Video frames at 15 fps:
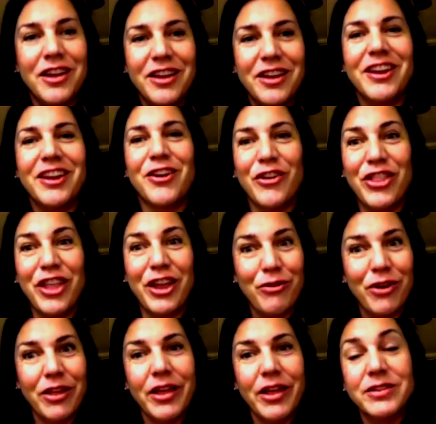you know, and they
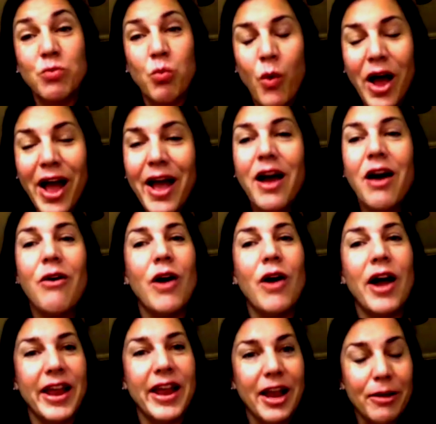realize, wow,
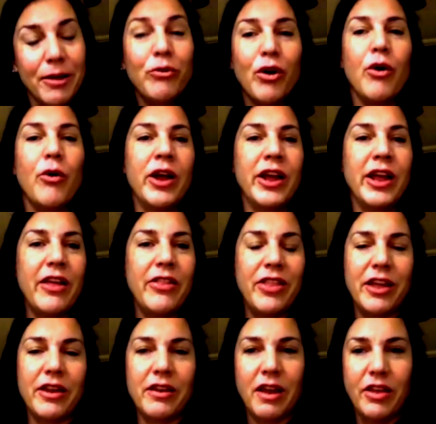I am growing. And
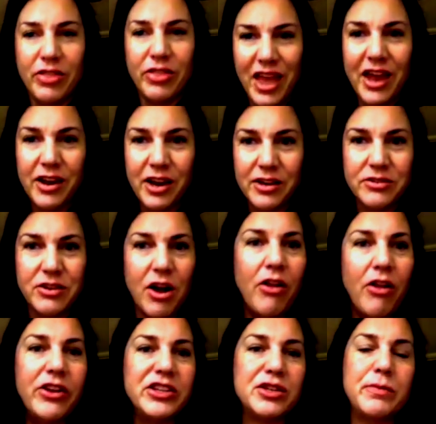then that
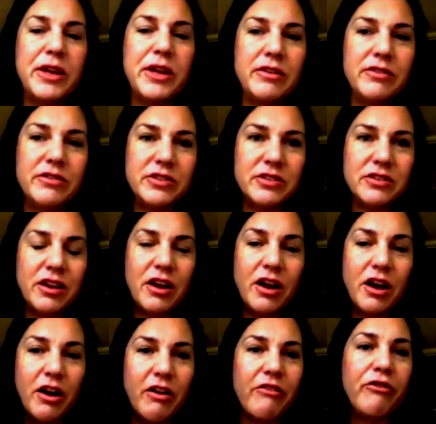acknowledgement
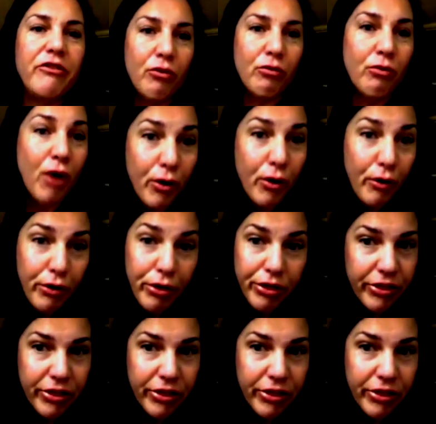of growth